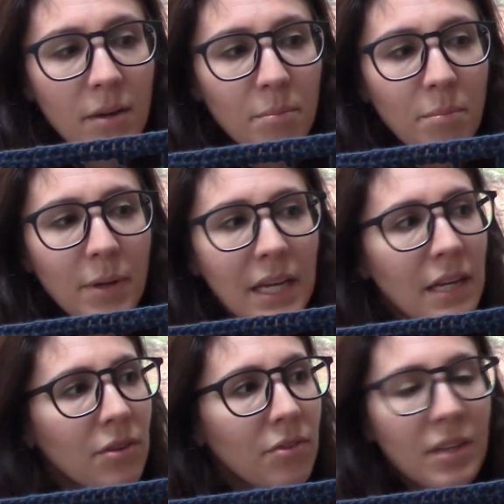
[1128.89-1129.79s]
But I
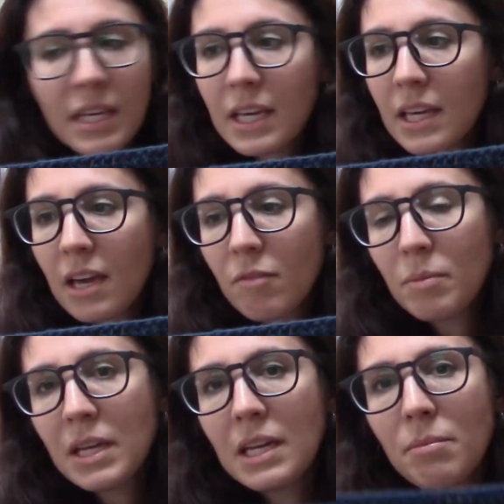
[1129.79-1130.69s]
don't think it gave
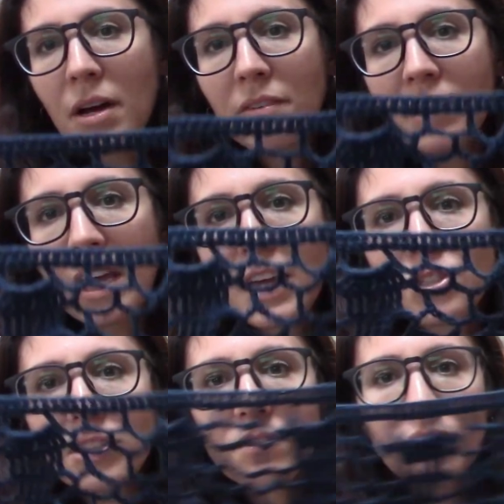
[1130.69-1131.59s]
me any
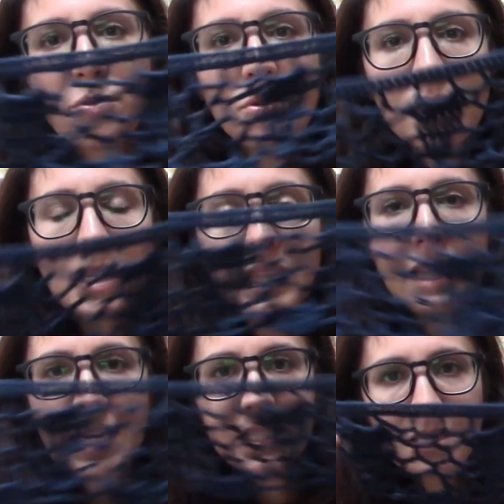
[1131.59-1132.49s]
modification for the
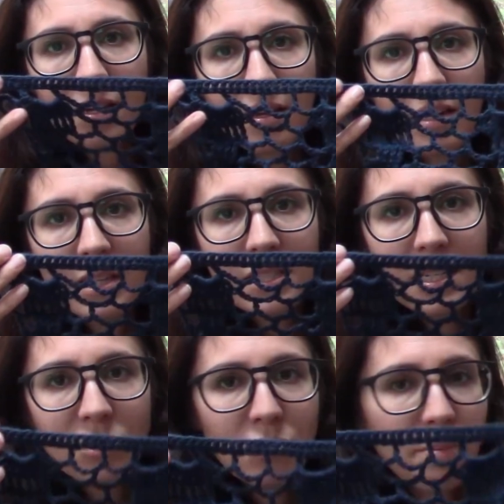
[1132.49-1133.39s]
lace
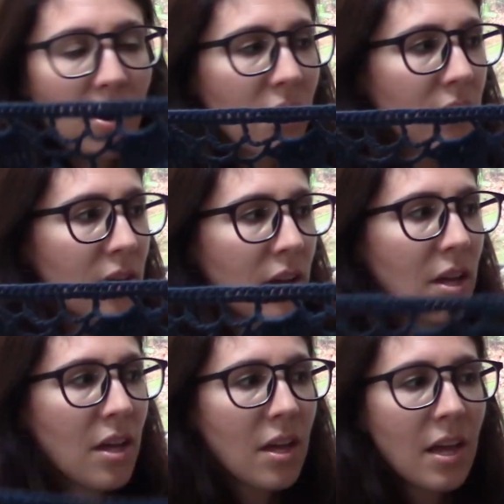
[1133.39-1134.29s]
center part,
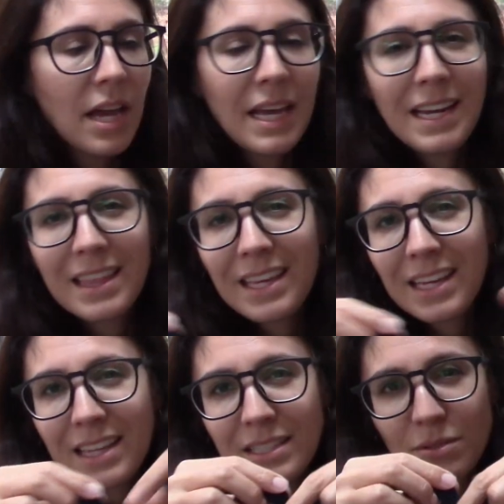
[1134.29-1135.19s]
and I think
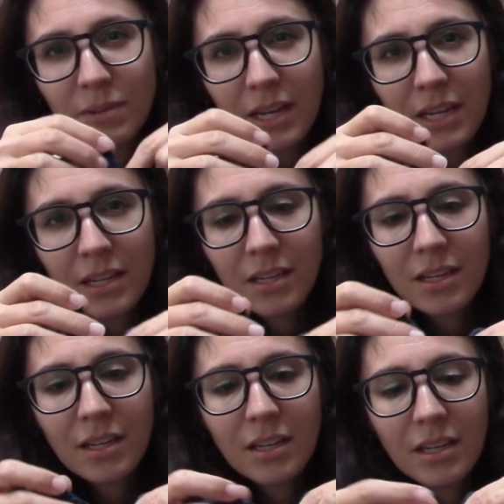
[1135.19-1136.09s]
that's what
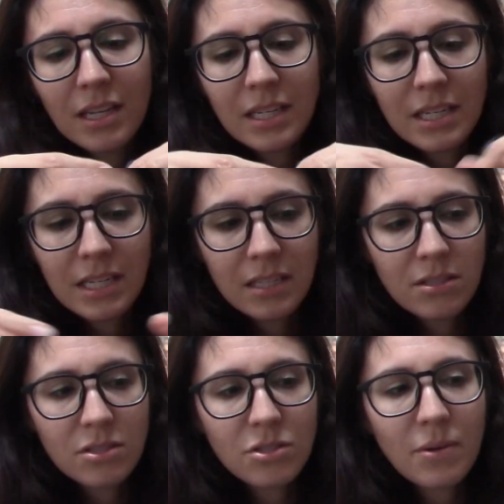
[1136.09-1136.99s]
it
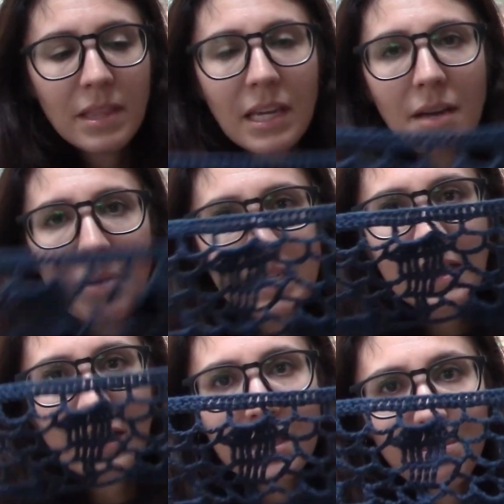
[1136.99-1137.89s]
needs. So I think I might
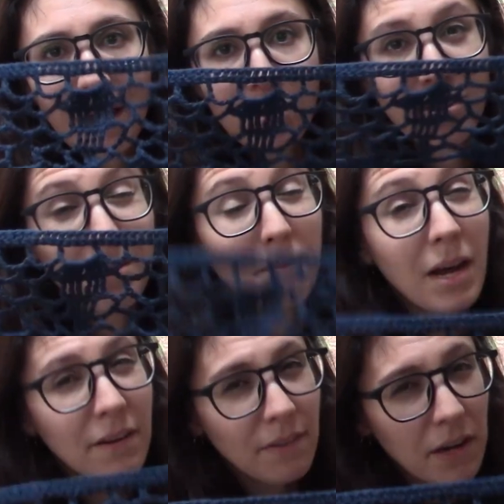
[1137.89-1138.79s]
take this pattern and then
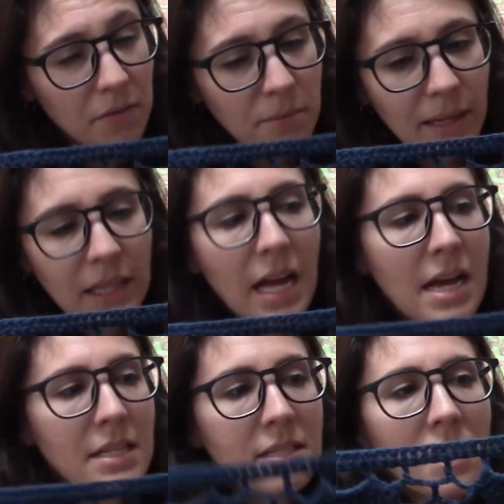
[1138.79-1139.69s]
modify it for my
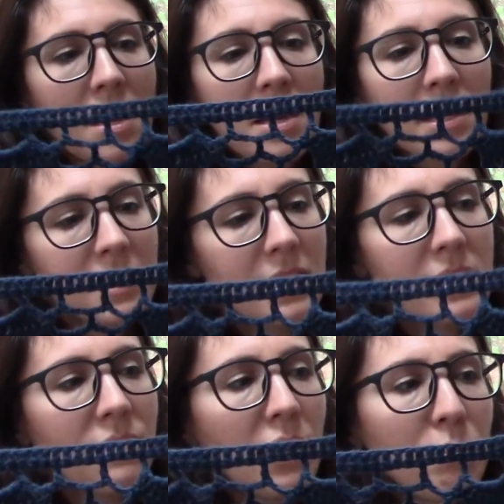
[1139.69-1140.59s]
class, because it
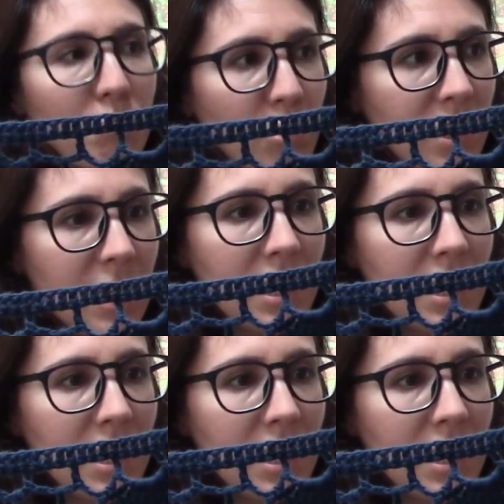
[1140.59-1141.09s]
is very pretty,